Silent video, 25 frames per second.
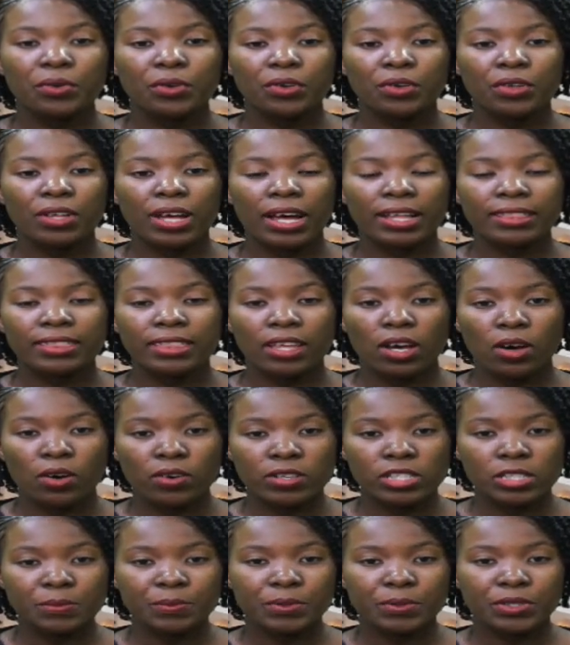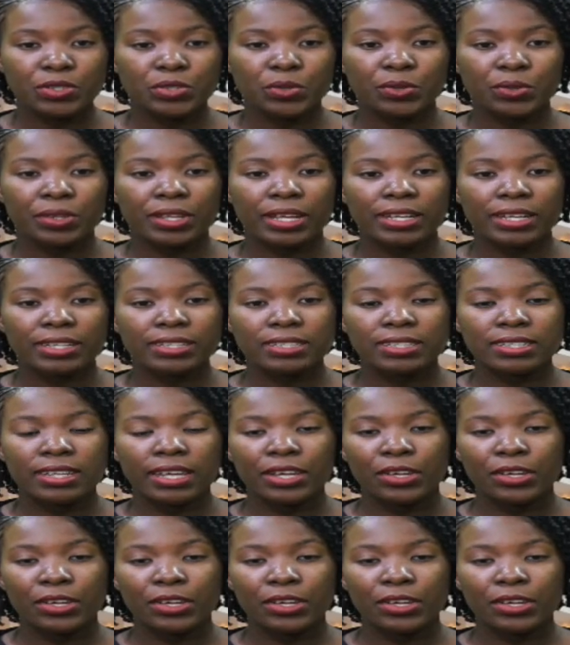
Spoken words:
at the hospital that they